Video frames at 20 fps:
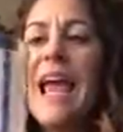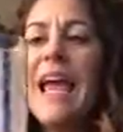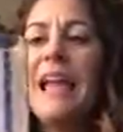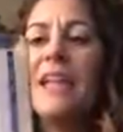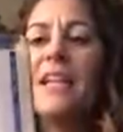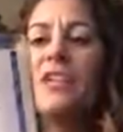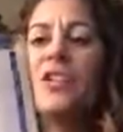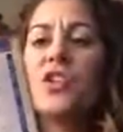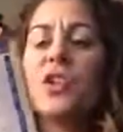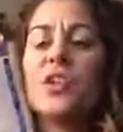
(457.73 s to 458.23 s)

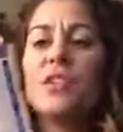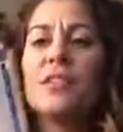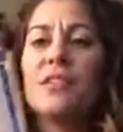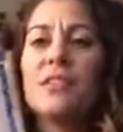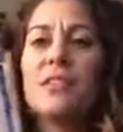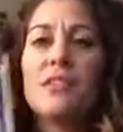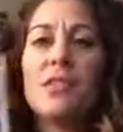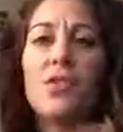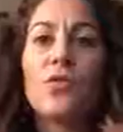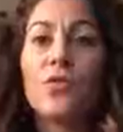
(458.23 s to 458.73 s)
And it just
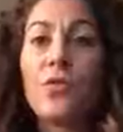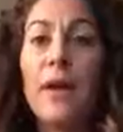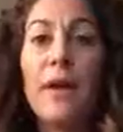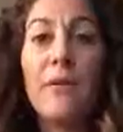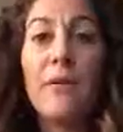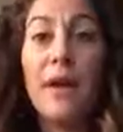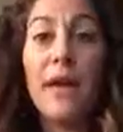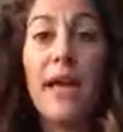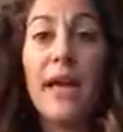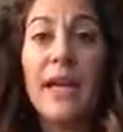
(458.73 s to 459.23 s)
is a
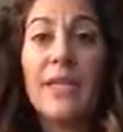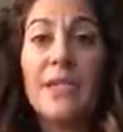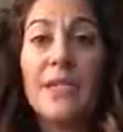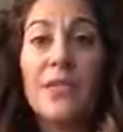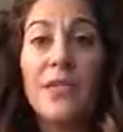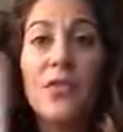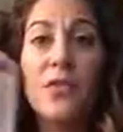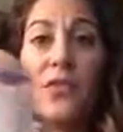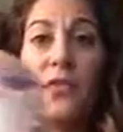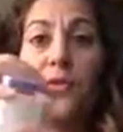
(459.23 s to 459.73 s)
great way
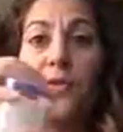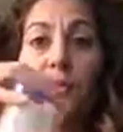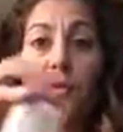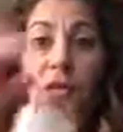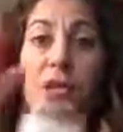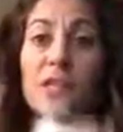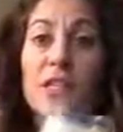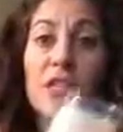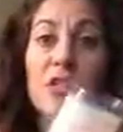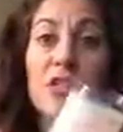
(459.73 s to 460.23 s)
to,
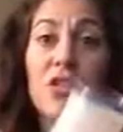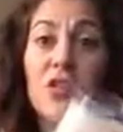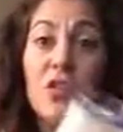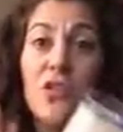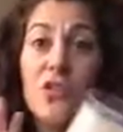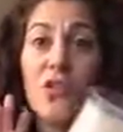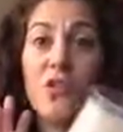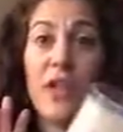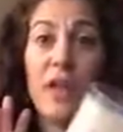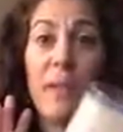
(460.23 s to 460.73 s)
because I'll show
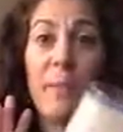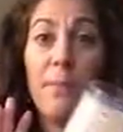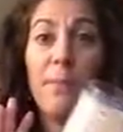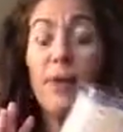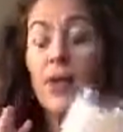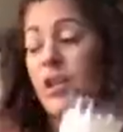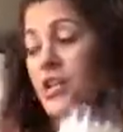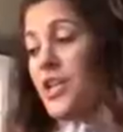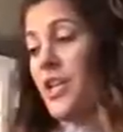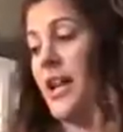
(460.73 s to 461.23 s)
you like
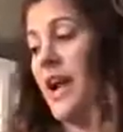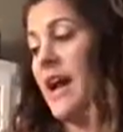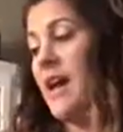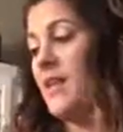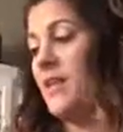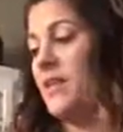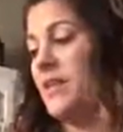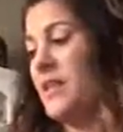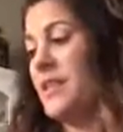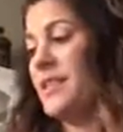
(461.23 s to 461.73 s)
push it
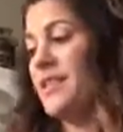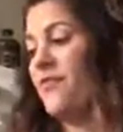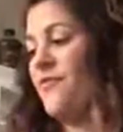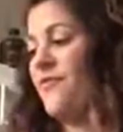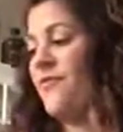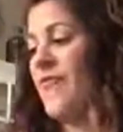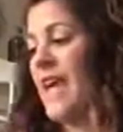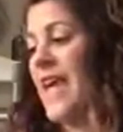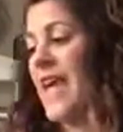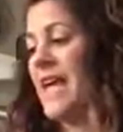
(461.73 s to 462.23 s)
out. It's
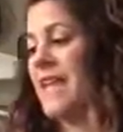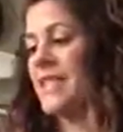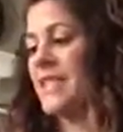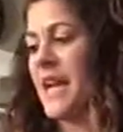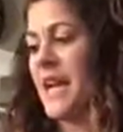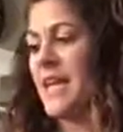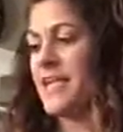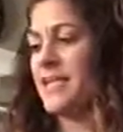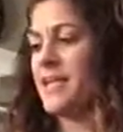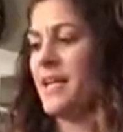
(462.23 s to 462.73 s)

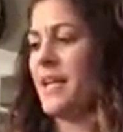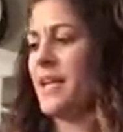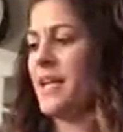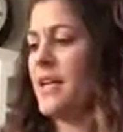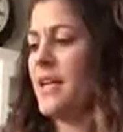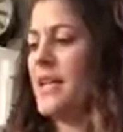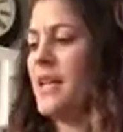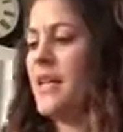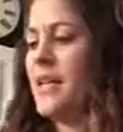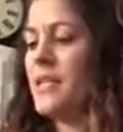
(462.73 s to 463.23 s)
fantastic.
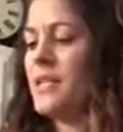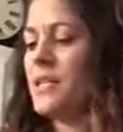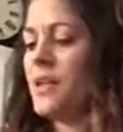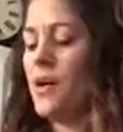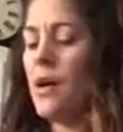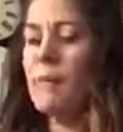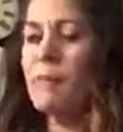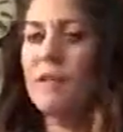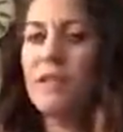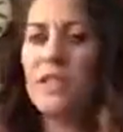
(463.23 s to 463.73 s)

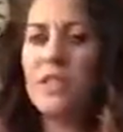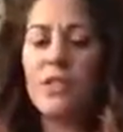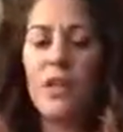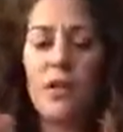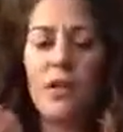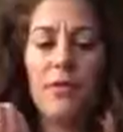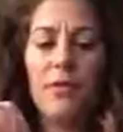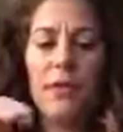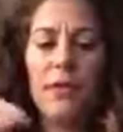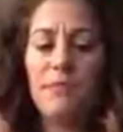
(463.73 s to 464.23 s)
So I'm gonna
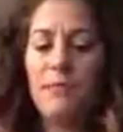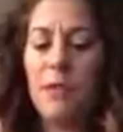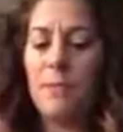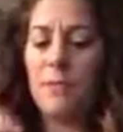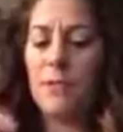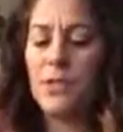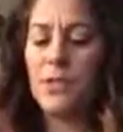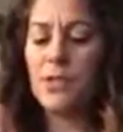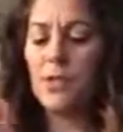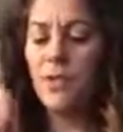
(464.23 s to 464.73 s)
start with the
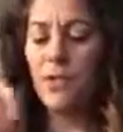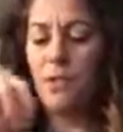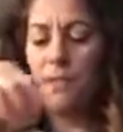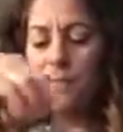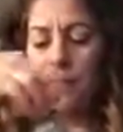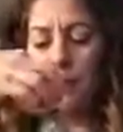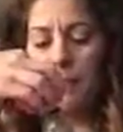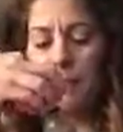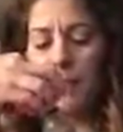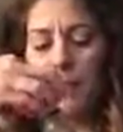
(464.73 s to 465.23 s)
maple
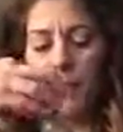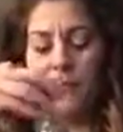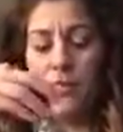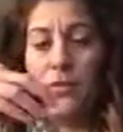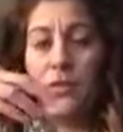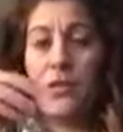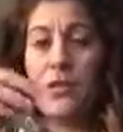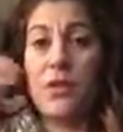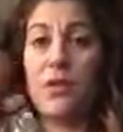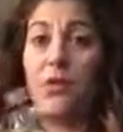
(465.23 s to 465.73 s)
syrup. I'm gonna
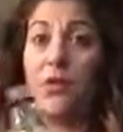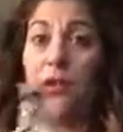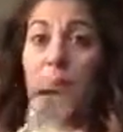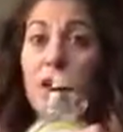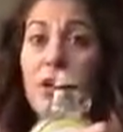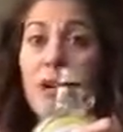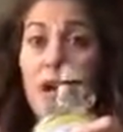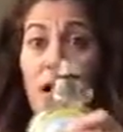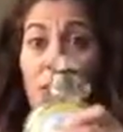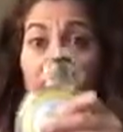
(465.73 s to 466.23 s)
use a
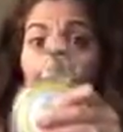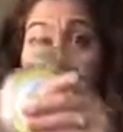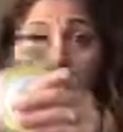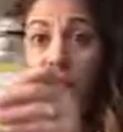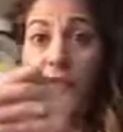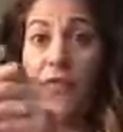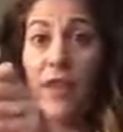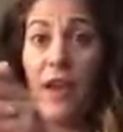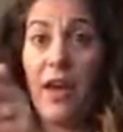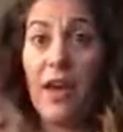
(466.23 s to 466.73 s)
1/4 cup
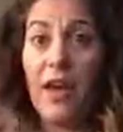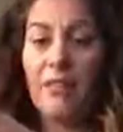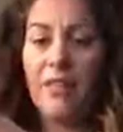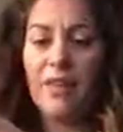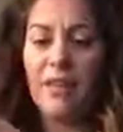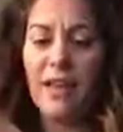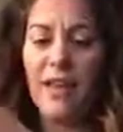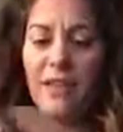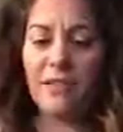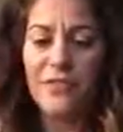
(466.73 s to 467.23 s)
if I have
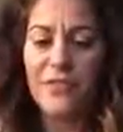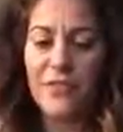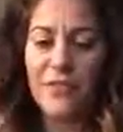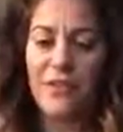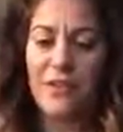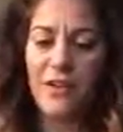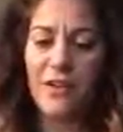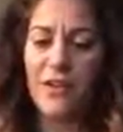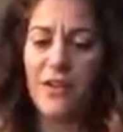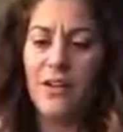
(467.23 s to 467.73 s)
it left in
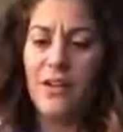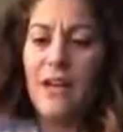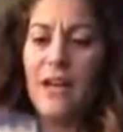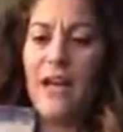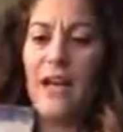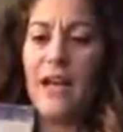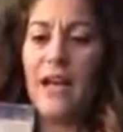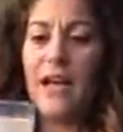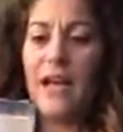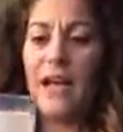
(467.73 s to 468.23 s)
here.
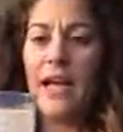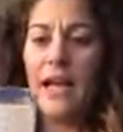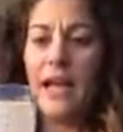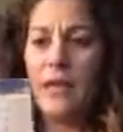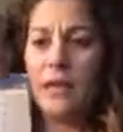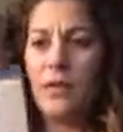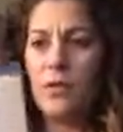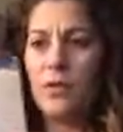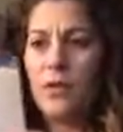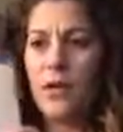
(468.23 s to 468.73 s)
I gotta
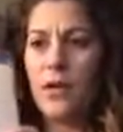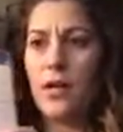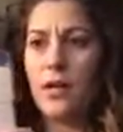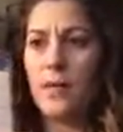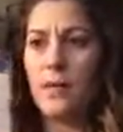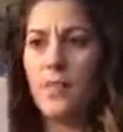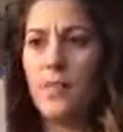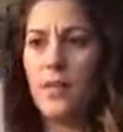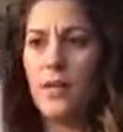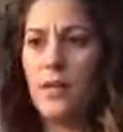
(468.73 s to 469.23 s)
add
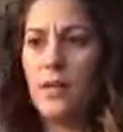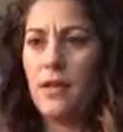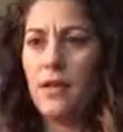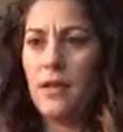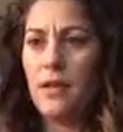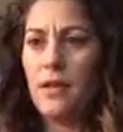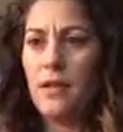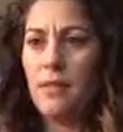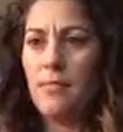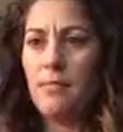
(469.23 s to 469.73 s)

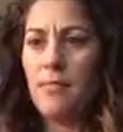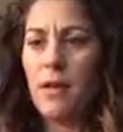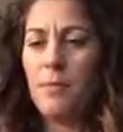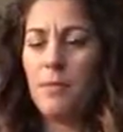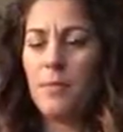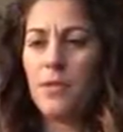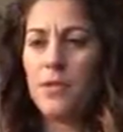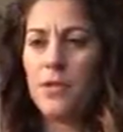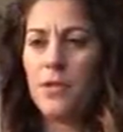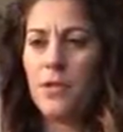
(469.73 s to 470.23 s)

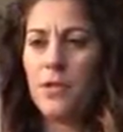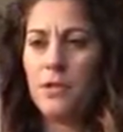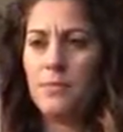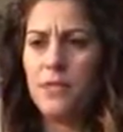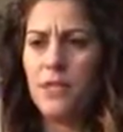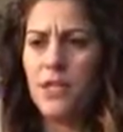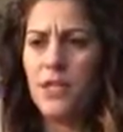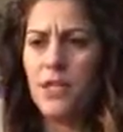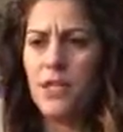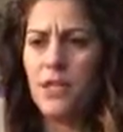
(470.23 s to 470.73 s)
maple
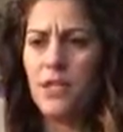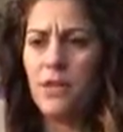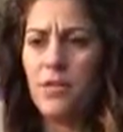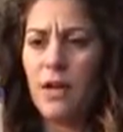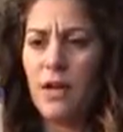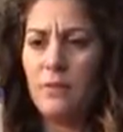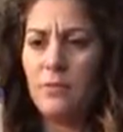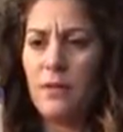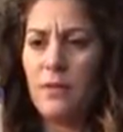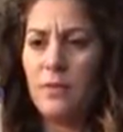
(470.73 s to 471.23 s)
syrup. Gee, can you
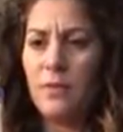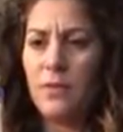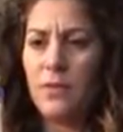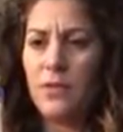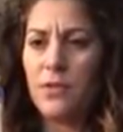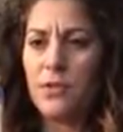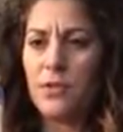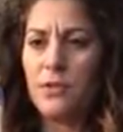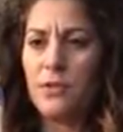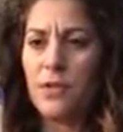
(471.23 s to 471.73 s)
add maple
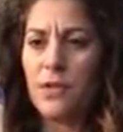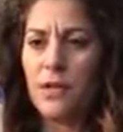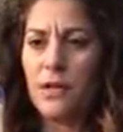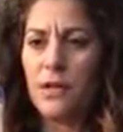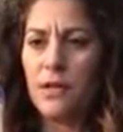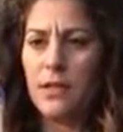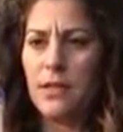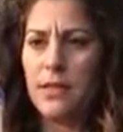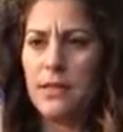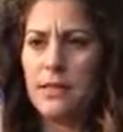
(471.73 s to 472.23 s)
syrup to
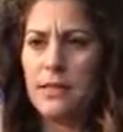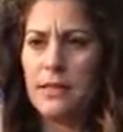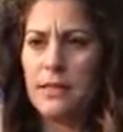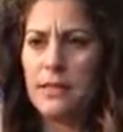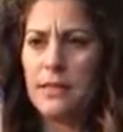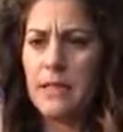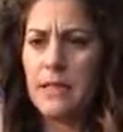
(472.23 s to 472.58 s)
our list?